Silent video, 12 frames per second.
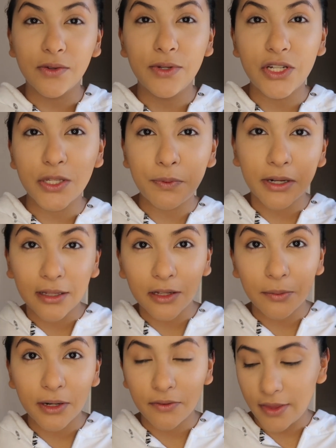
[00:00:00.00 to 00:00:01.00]
so we just put a
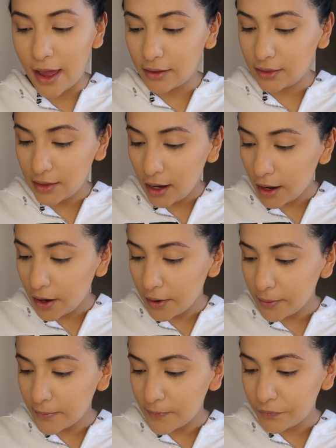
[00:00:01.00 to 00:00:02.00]
little bit of that
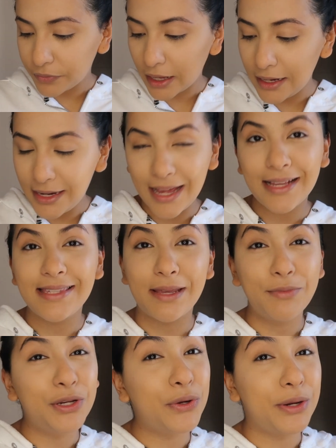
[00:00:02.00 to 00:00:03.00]
there. Next,
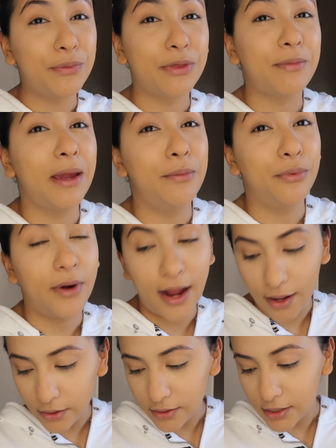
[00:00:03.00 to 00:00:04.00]
I'm gonna go in with my
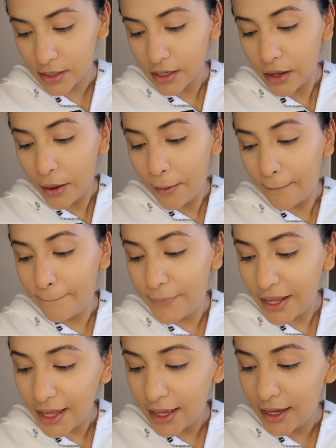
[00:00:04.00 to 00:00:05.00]
brows,
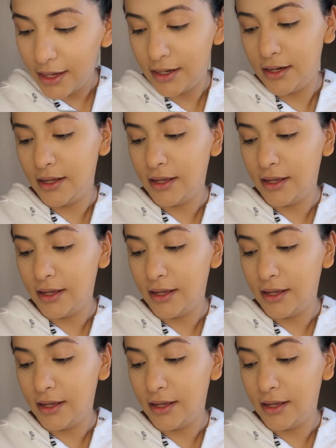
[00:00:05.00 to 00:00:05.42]
but